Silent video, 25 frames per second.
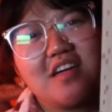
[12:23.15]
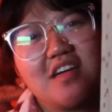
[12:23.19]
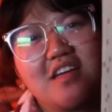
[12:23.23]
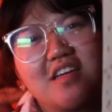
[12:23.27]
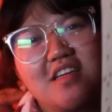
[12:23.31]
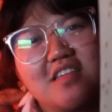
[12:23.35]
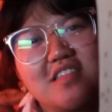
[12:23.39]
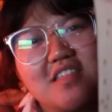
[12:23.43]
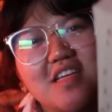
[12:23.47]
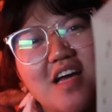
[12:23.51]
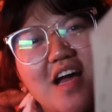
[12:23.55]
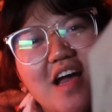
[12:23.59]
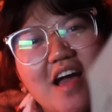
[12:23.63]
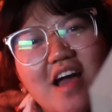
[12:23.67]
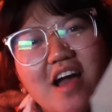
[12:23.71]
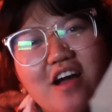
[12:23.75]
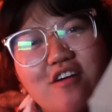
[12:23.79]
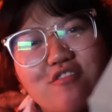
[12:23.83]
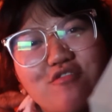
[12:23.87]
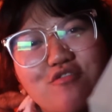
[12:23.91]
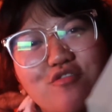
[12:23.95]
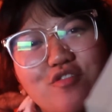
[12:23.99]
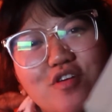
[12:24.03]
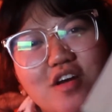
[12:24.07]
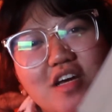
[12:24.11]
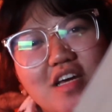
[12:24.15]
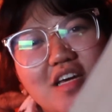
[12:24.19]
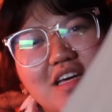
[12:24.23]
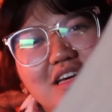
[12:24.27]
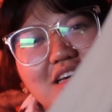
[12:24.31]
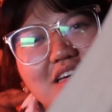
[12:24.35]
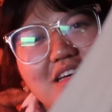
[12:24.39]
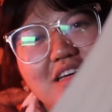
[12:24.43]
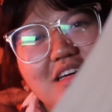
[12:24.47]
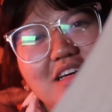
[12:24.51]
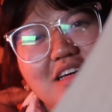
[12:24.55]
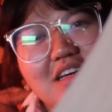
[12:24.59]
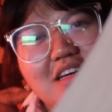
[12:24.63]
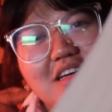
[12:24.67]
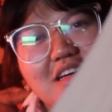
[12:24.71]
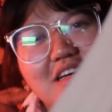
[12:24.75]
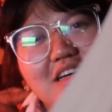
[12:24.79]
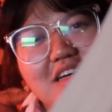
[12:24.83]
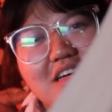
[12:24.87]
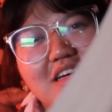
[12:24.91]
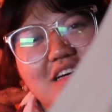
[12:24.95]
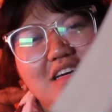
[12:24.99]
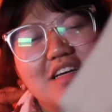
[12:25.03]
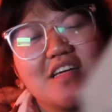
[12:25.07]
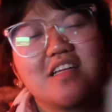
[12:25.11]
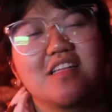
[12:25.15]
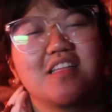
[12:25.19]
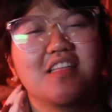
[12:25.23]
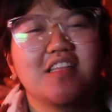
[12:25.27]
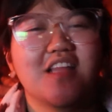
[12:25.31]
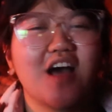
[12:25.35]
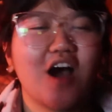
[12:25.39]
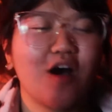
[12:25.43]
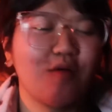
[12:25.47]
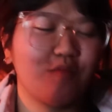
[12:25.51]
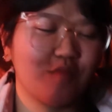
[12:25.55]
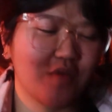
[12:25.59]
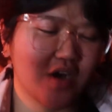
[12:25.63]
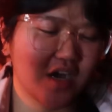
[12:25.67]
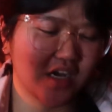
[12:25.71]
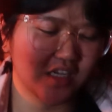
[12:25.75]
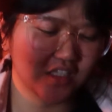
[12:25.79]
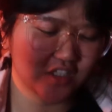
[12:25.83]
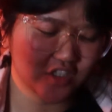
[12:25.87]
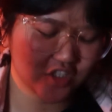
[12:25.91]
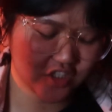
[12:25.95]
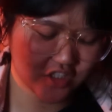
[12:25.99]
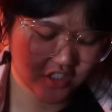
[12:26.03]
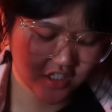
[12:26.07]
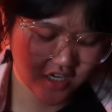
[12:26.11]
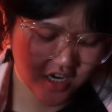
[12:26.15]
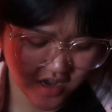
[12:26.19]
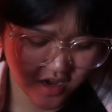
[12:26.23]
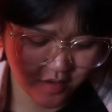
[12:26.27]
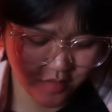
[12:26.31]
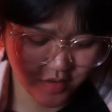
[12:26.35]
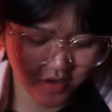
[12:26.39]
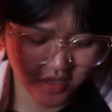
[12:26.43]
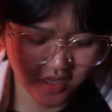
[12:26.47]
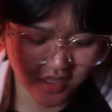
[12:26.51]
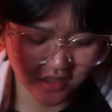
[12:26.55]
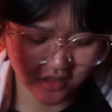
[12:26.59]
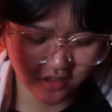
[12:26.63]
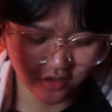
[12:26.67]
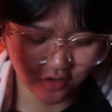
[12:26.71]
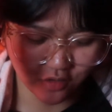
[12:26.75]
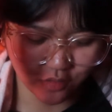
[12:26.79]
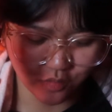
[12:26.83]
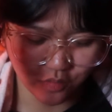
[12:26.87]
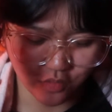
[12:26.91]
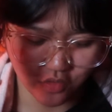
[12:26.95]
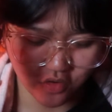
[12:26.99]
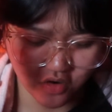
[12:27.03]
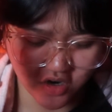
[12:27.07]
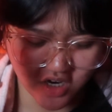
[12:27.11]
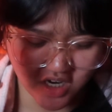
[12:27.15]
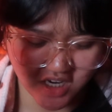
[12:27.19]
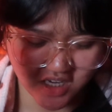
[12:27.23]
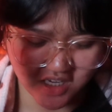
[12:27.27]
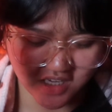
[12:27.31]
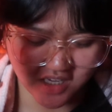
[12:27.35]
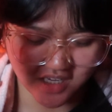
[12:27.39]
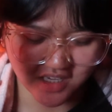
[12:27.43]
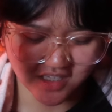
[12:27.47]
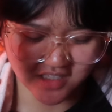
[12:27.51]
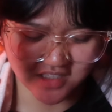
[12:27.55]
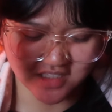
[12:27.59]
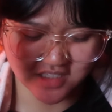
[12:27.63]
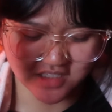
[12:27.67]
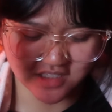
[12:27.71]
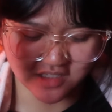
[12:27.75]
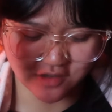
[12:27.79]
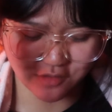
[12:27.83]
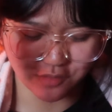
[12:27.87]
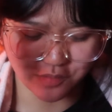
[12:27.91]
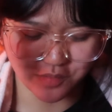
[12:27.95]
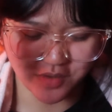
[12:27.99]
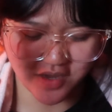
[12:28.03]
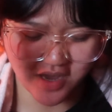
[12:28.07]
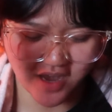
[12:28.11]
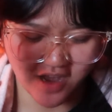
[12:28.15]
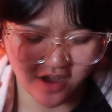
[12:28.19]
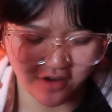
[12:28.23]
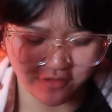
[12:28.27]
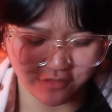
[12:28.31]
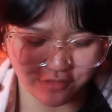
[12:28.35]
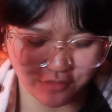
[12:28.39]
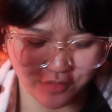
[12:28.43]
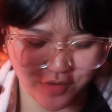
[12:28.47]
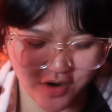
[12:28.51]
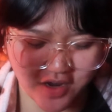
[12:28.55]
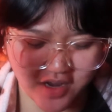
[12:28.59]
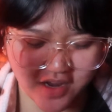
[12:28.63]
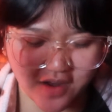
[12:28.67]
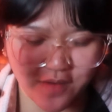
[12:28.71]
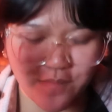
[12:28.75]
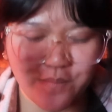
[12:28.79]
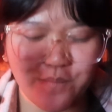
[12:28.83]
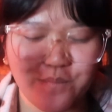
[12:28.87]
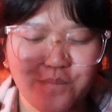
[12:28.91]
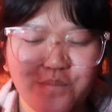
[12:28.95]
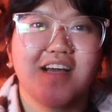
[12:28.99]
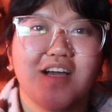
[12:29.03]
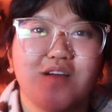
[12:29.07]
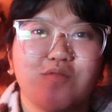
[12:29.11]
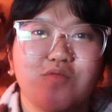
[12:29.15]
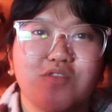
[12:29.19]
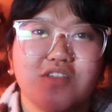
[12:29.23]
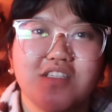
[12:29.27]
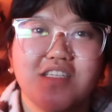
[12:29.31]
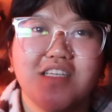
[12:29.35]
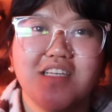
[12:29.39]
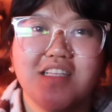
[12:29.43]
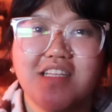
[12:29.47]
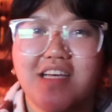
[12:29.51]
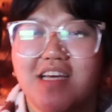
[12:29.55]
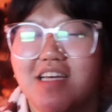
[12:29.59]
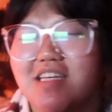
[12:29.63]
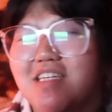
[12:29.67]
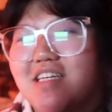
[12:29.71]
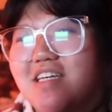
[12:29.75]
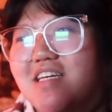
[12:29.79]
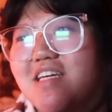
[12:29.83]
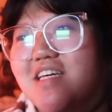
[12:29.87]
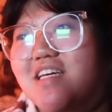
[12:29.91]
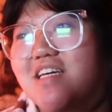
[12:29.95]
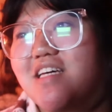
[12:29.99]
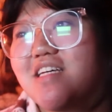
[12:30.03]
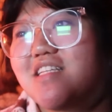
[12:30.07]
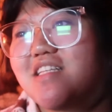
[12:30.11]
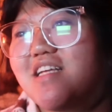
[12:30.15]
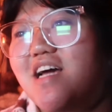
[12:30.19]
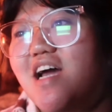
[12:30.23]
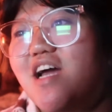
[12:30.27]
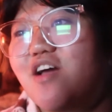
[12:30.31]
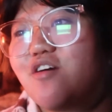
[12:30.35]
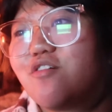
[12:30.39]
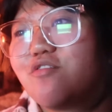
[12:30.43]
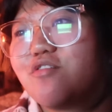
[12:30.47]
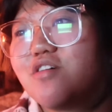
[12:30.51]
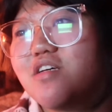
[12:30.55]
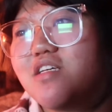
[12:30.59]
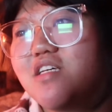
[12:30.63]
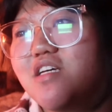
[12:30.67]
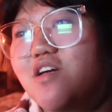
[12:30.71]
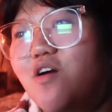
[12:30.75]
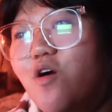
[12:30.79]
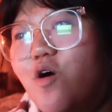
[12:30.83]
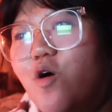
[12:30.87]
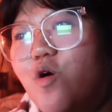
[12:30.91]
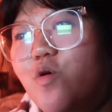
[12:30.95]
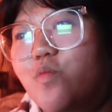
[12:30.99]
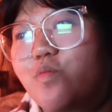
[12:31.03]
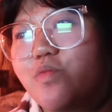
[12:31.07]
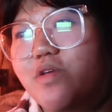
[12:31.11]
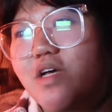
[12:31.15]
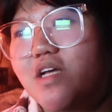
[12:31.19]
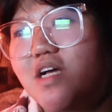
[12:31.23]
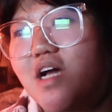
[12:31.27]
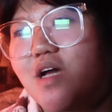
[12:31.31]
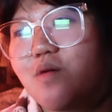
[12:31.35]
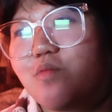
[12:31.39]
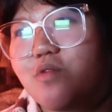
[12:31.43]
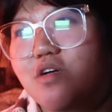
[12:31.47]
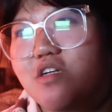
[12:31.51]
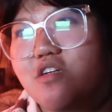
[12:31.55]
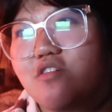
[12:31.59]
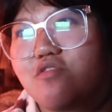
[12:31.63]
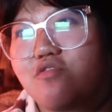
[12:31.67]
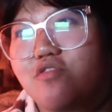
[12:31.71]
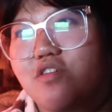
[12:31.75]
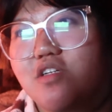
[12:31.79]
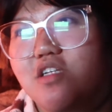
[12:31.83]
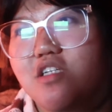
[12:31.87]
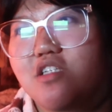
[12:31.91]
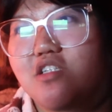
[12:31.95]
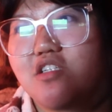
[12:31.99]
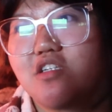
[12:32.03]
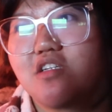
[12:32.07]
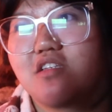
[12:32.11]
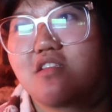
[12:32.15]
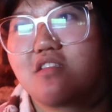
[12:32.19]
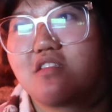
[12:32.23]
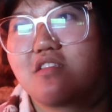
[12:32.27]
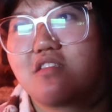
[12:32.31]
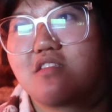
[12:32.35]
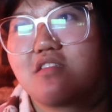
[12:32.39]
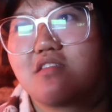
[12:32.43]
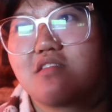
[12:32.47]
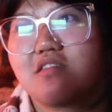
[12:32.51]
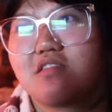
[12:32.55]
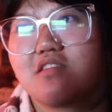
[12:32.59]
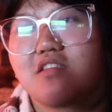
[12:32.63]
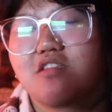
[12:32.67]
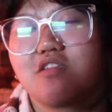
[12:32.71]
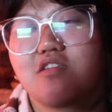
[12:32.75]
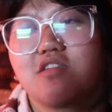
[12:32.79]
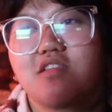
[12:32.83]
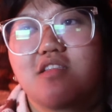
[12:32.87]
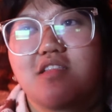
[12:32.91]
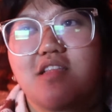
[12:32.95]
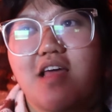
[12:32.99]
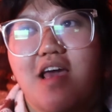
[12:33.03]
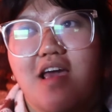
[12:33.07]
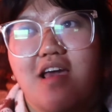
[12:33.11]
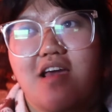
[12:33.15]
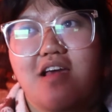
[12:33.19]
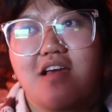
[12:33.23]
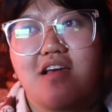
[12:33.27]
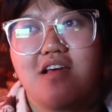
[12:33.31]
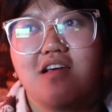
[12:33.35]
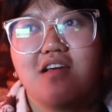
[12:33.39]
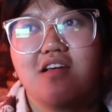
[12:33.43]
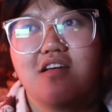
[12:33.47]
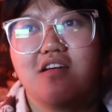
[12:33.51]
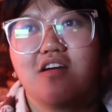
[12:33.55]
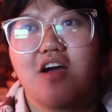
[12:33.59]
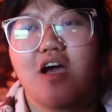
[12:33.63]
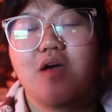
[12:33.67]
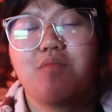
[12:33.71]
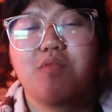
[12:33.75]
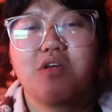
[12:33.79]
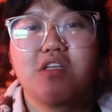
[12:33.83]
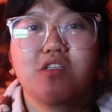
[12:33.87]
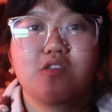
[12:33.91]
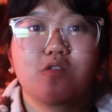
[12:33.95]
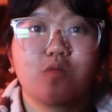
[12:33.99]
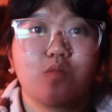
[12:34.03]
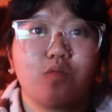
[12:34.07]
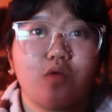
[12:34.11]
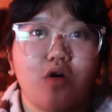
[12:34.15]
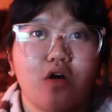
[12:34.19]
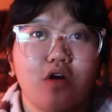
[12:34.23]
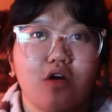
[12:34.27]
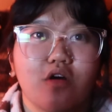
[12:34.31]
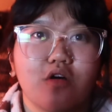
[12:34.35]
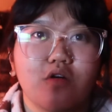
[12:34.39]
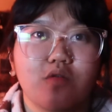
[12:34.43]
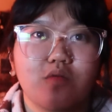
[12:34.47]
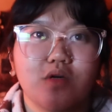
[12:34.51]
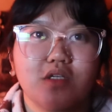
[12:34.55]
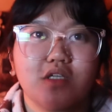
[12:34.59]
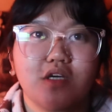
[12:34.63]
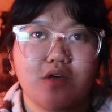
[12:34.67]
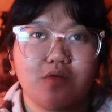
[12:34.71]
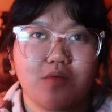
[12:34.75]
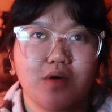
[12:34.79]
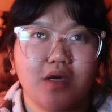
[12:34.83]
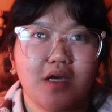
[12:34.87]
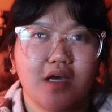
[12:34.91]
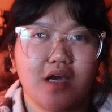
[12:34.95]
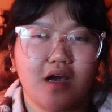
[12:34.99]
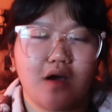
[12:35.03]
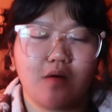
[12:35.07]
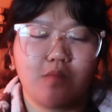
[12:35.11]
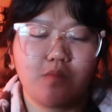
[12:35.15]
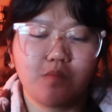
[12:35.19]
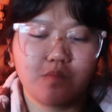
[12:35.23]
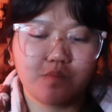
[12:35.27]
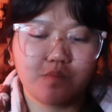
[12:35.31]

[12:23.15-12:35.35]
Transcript: Is that halfway? Not much. I mean, a little more, I guess. It'll be halfway. I'm really liking it. I really hope that I'm gonna finish it today. I mean, tomorrow when I wake up.